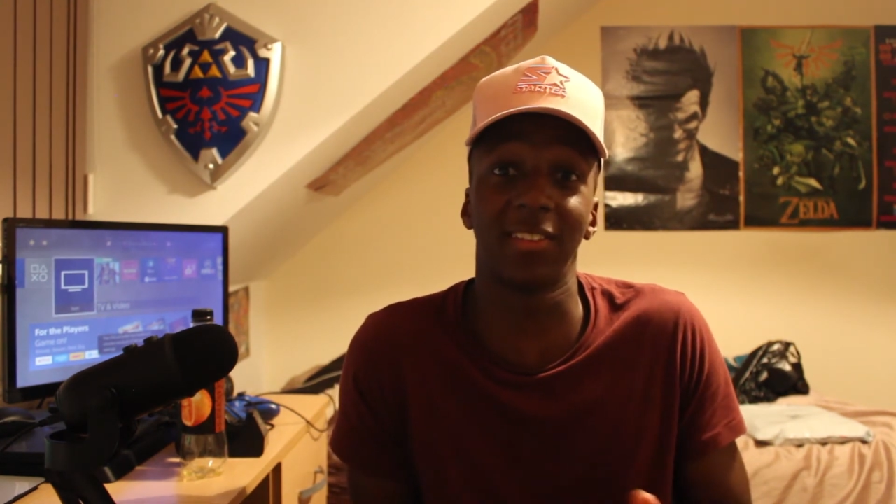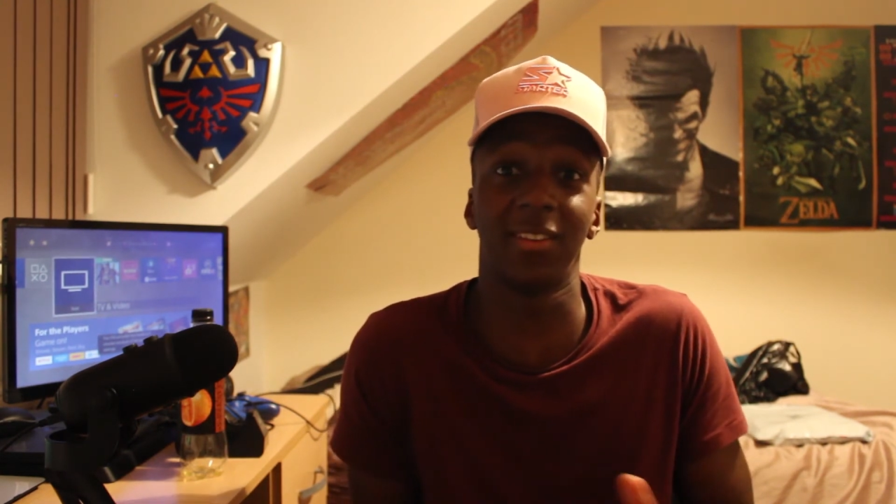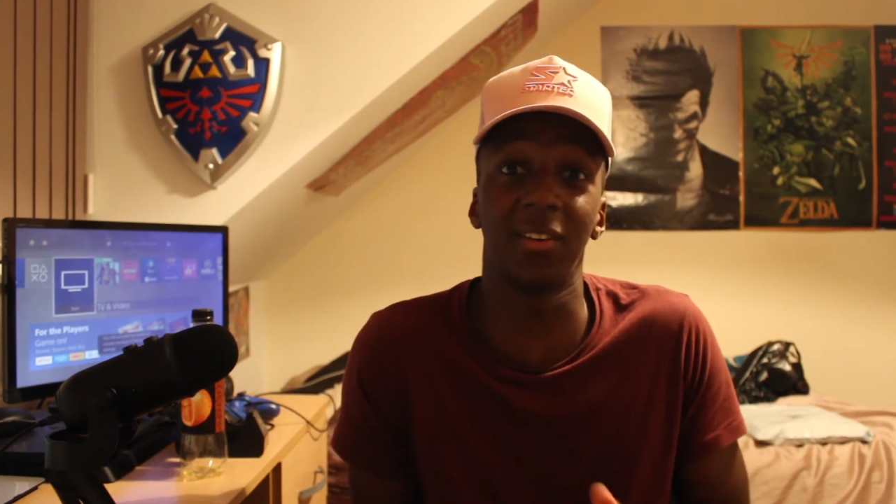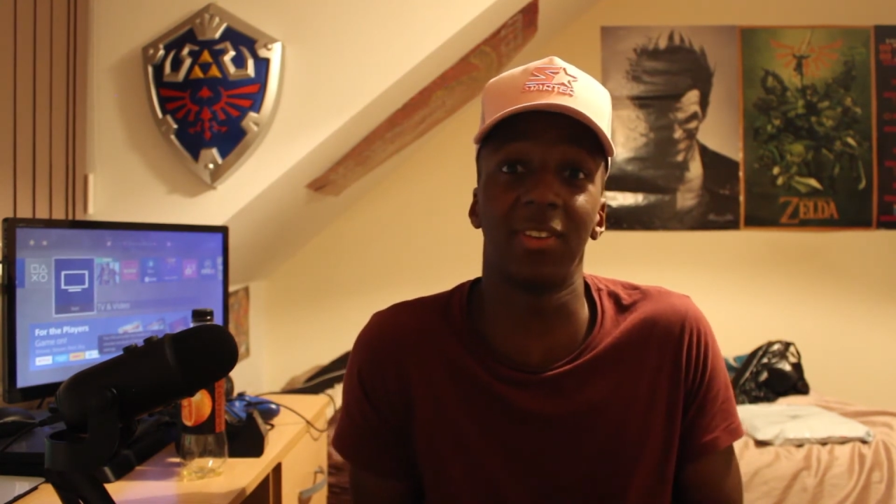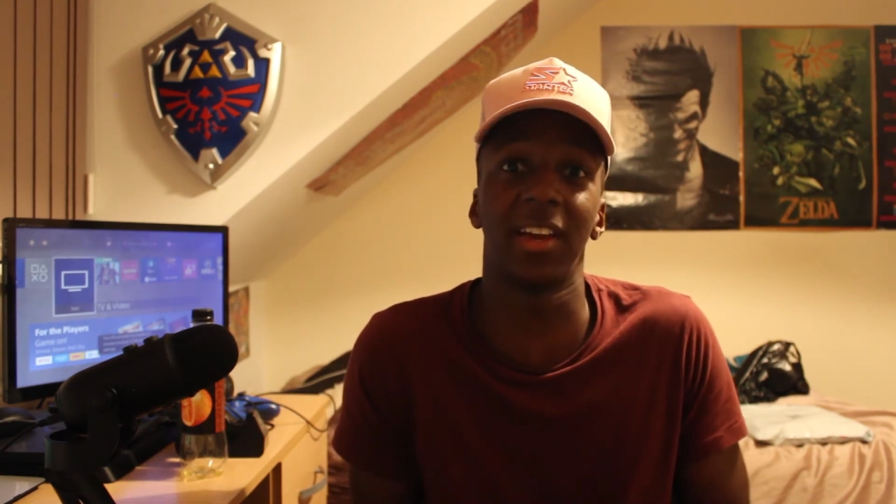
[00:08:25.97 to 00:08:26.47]

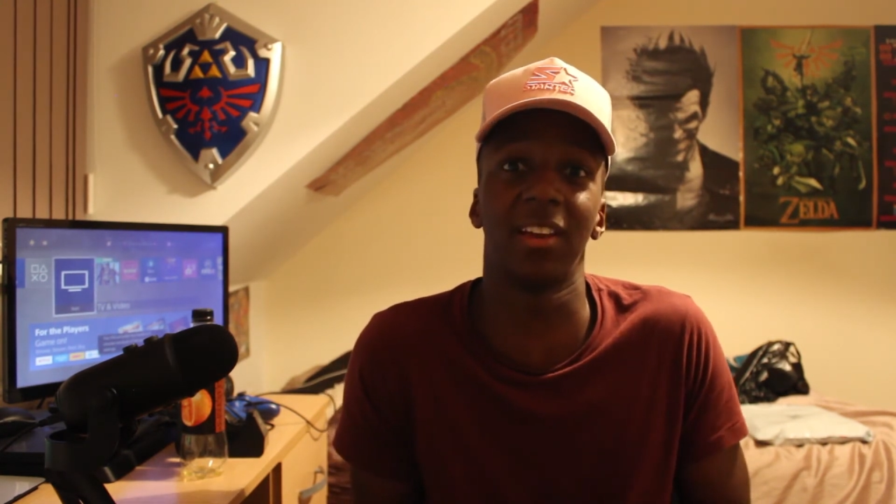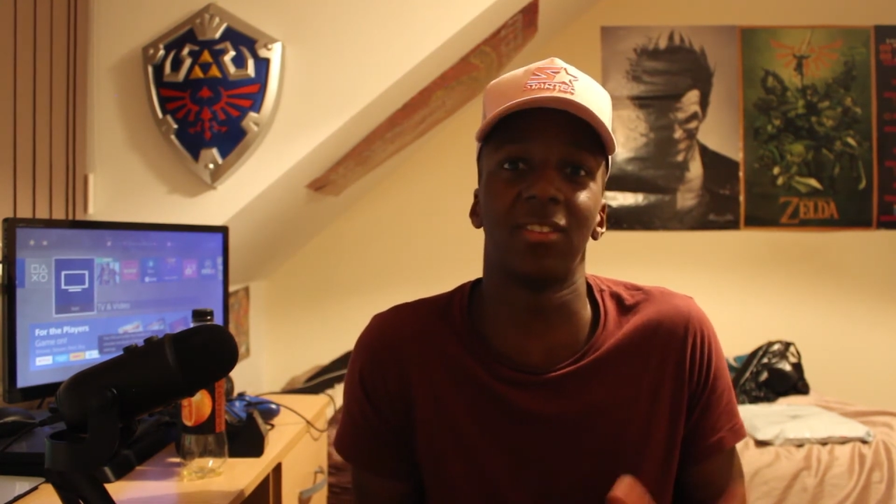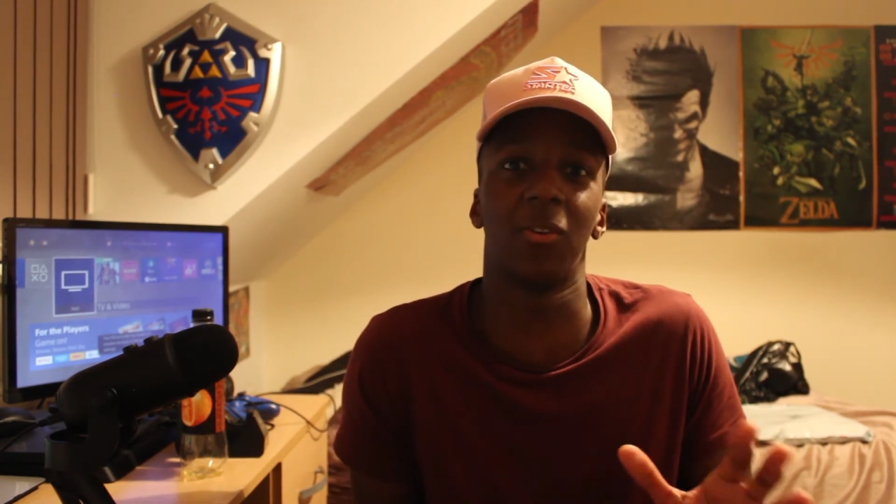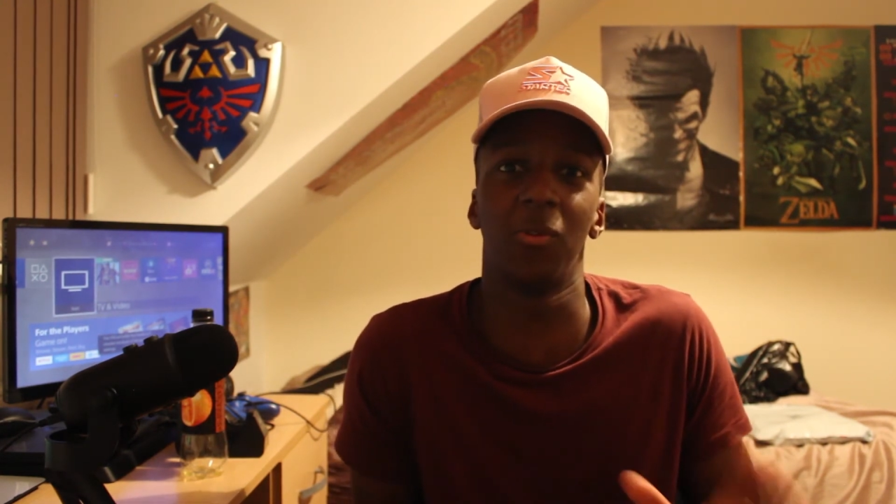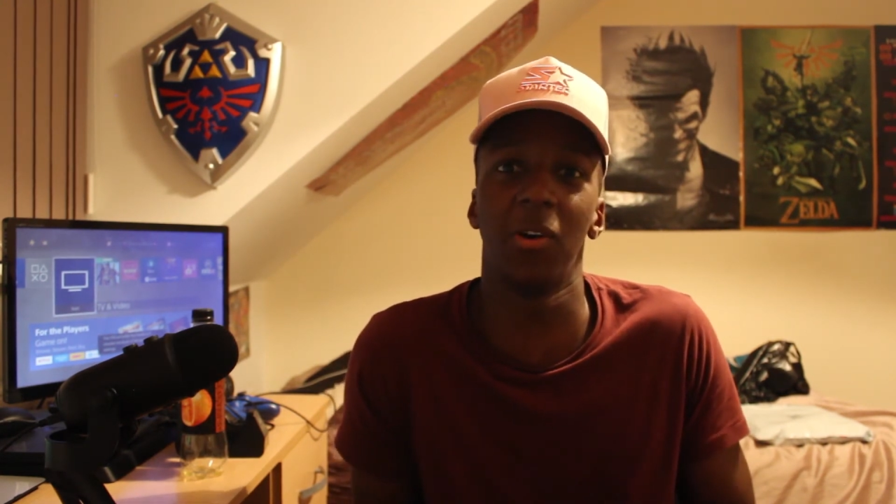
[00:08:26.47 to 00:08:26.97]
stuff it's
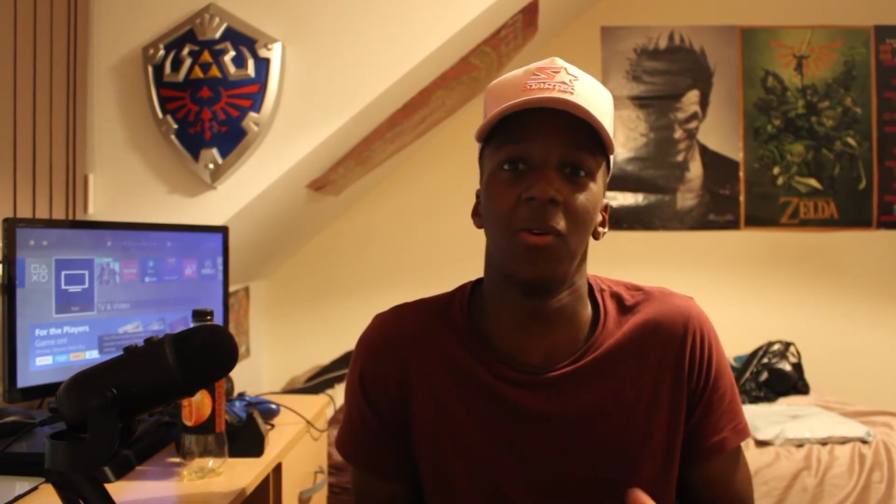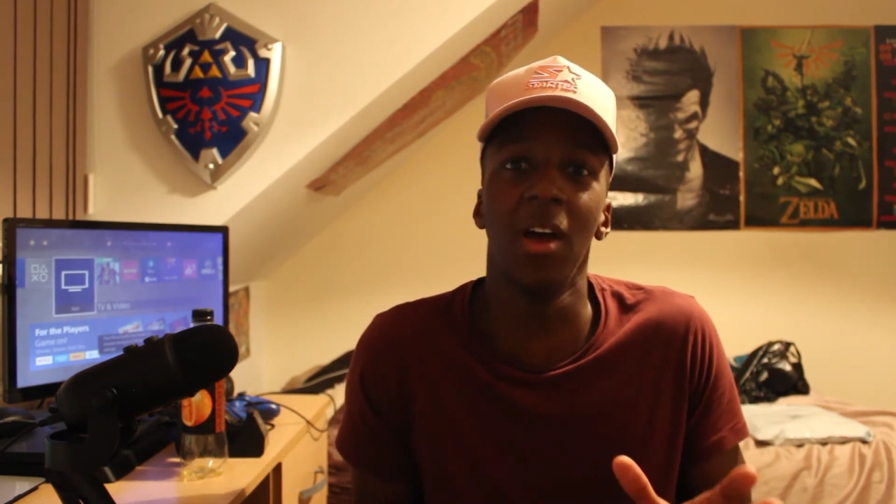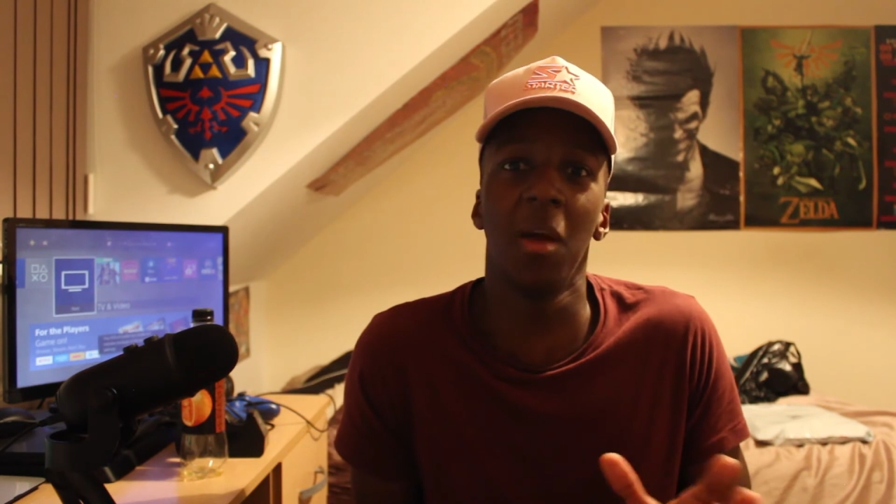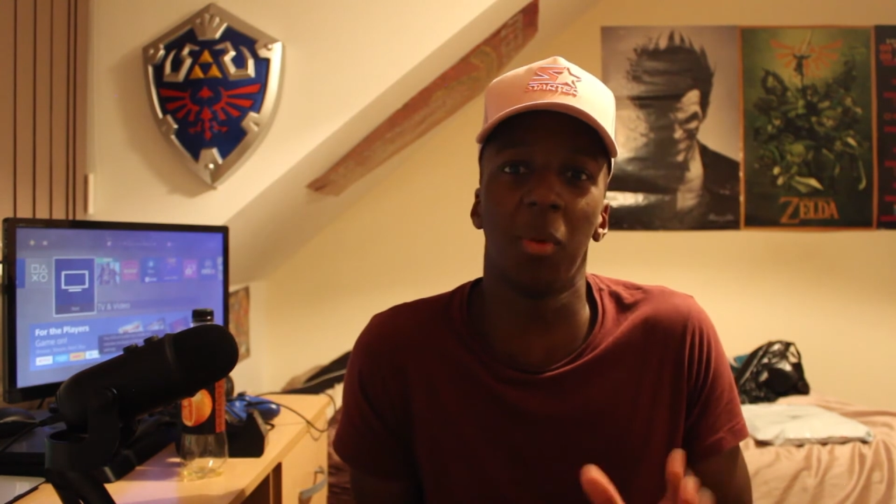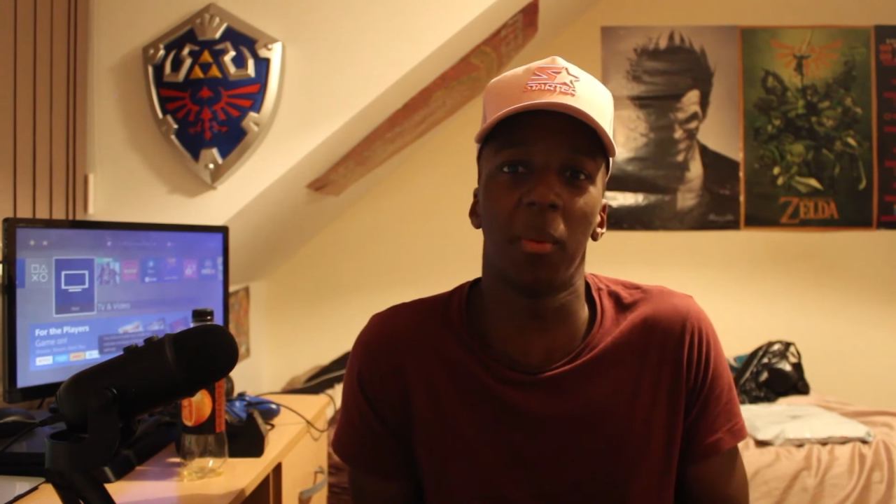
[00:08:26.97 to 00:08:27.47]
a real
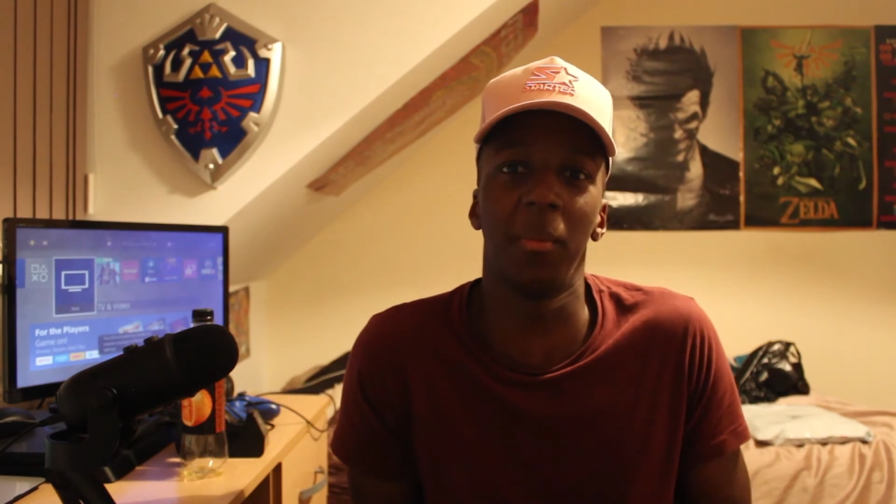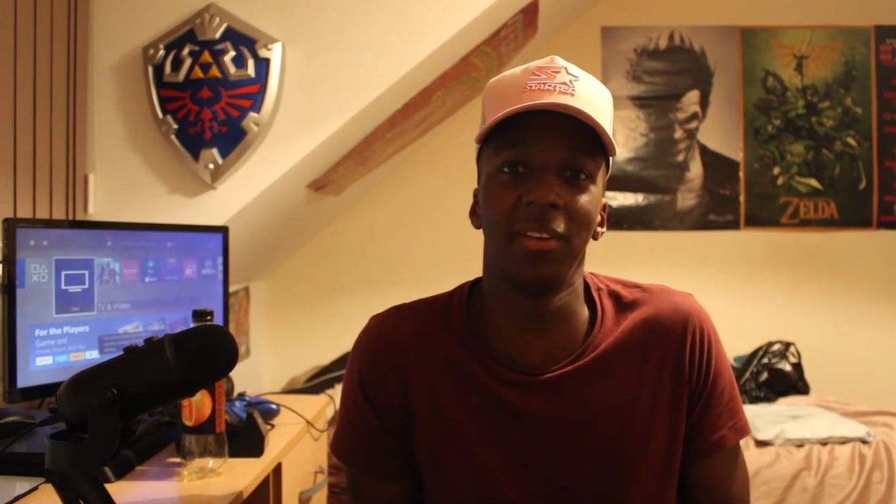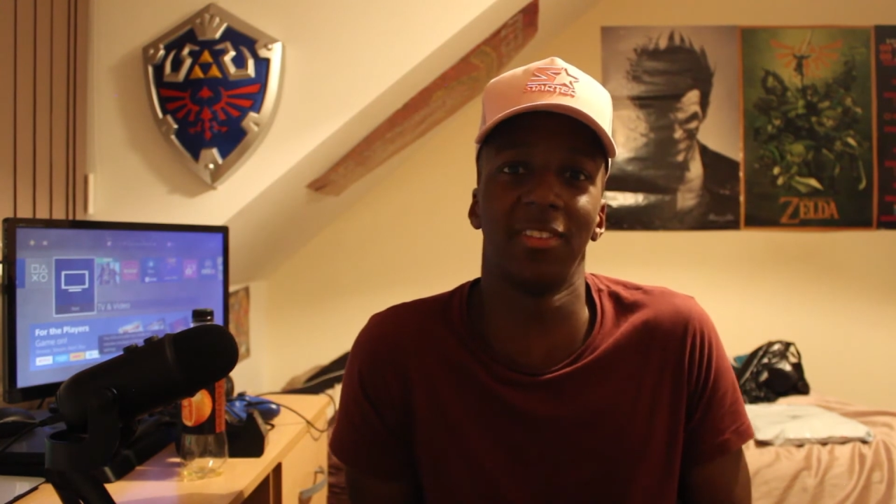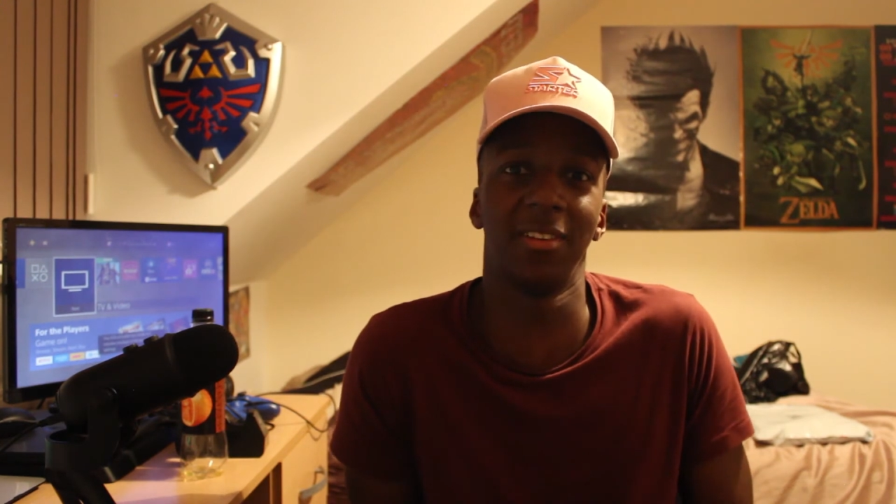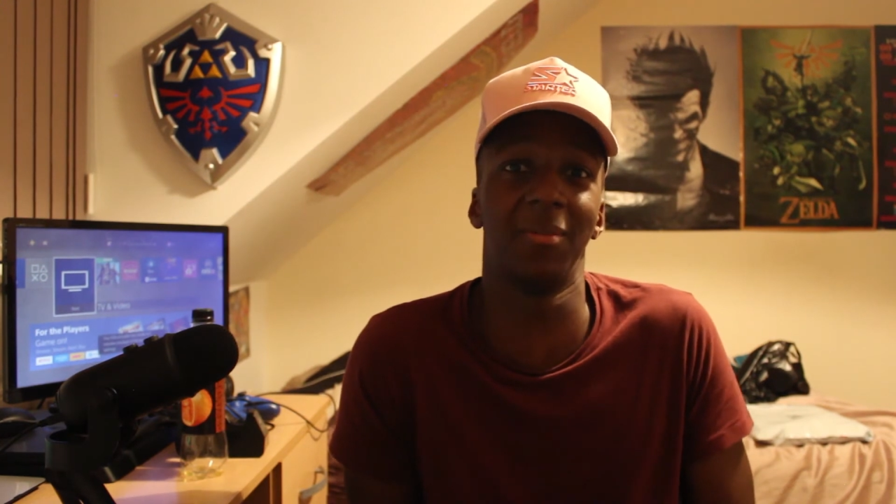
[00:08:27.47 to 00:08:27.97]
proper
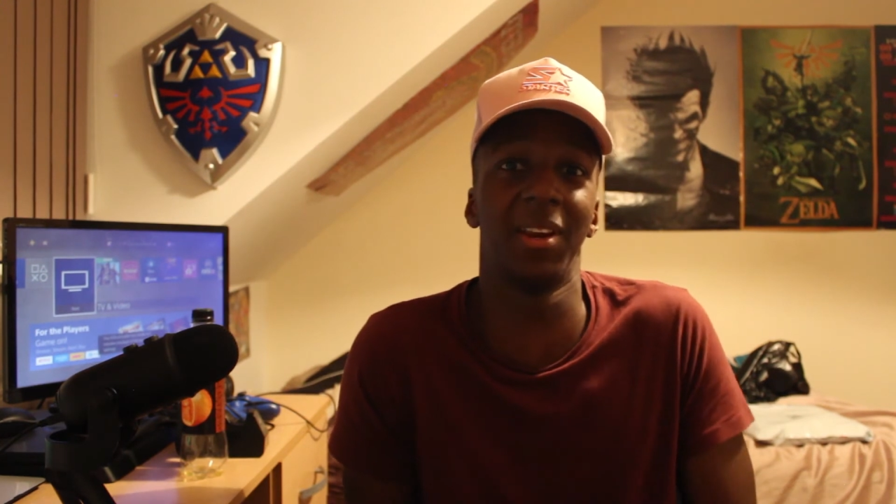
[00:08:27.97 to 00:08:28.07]
mission,